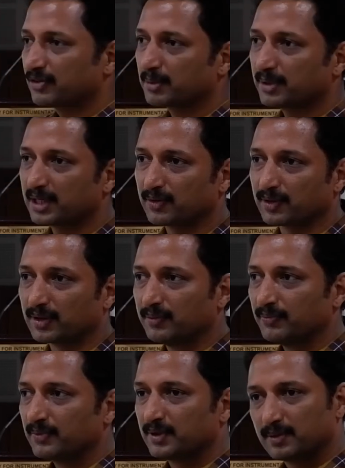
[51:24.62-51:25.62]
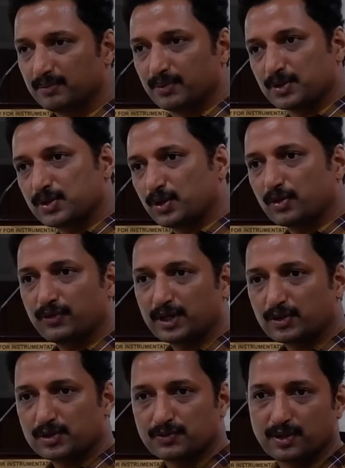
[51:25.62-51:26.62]
Fermi level because a lot of
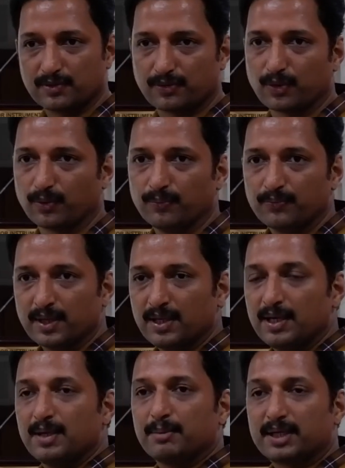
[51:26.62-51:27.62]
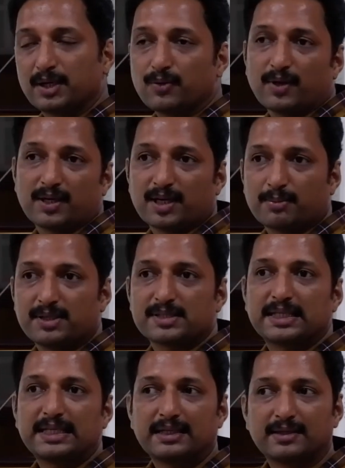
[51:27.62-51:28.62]
electrons will flow. But now what
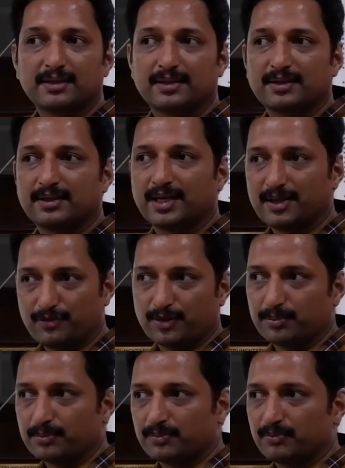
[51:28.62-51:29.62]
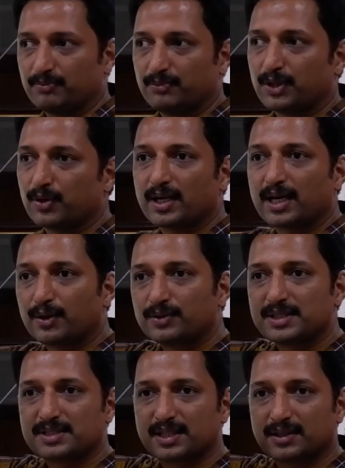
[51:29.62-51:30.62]
happens in AFM? We don't allow
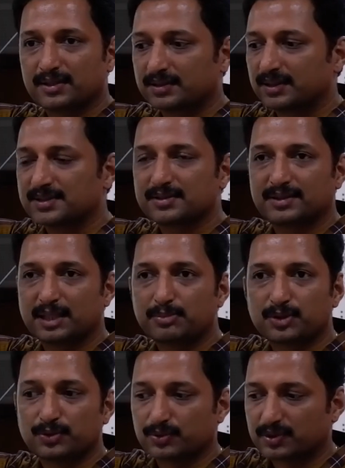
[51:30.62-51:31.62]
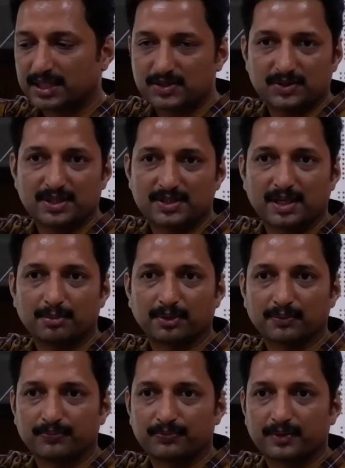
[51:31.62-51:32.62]
this tip to touch the
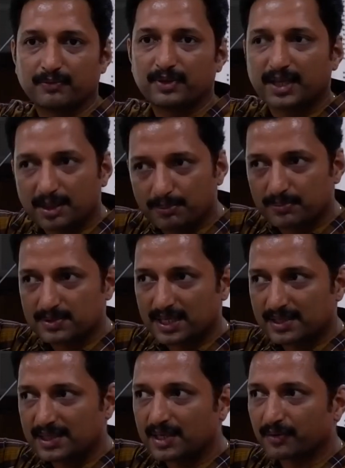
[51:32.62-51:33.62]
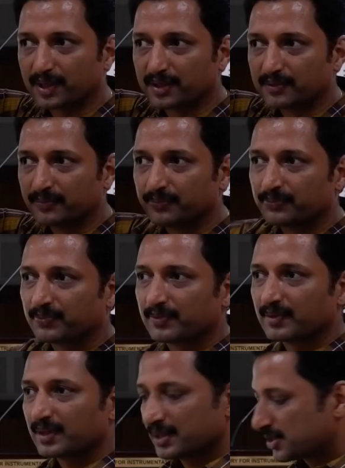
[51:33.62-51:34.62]
sample. We keep slightly away.
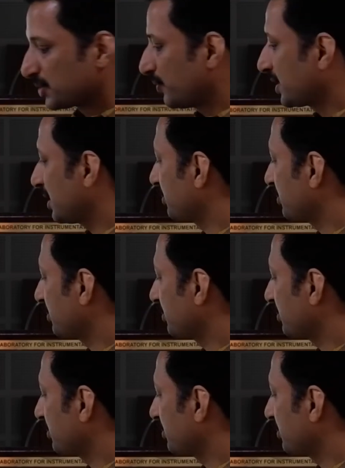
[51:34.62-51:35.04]
So what